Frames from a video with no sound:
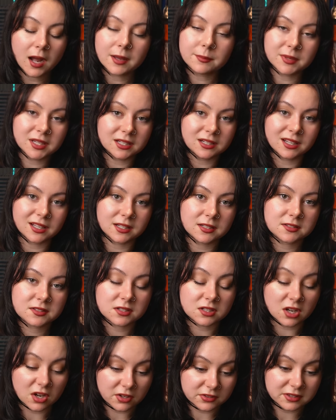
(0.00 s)
I mean, it's
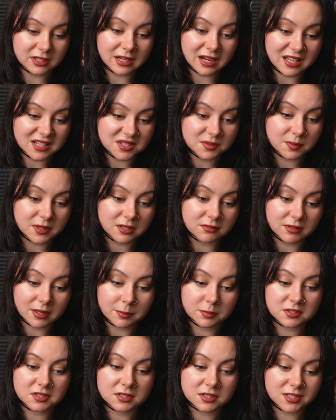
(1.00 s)
not the lesbian
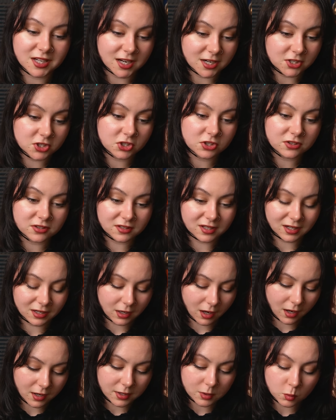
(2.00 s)
representation that
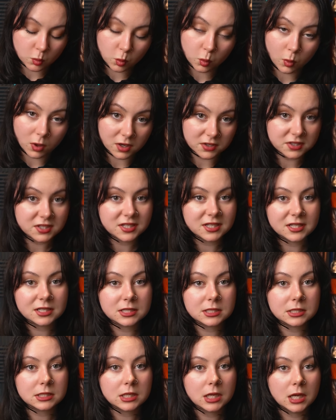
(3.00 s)
I
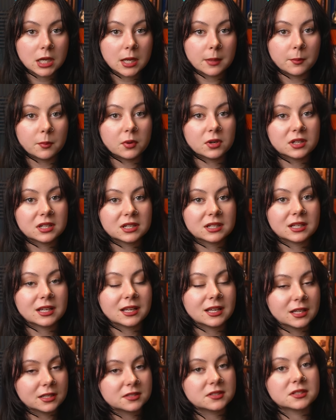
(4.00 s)
wanted, but it
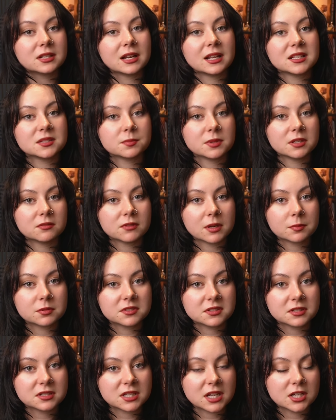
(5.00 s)
is the lesbian
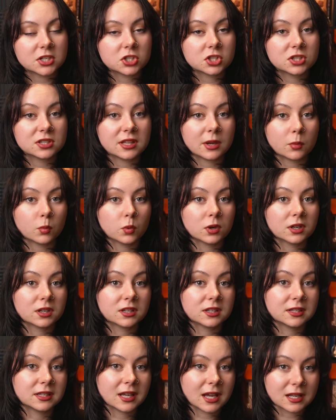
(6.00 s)
representation that we're
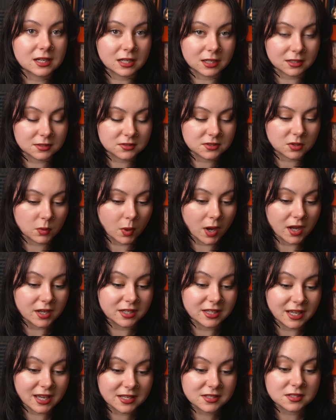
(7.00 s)
getting, so I
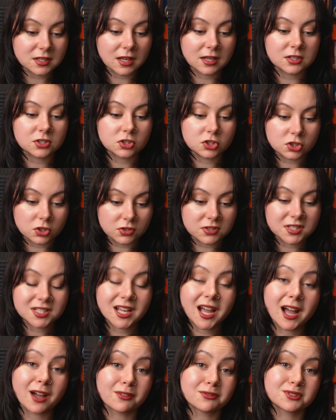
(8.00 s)
guess I just
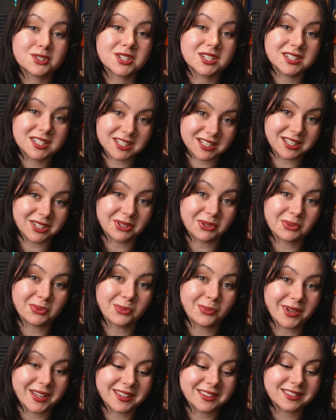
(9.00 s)
have to
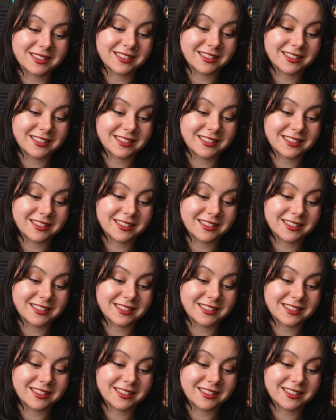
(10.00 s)
deal with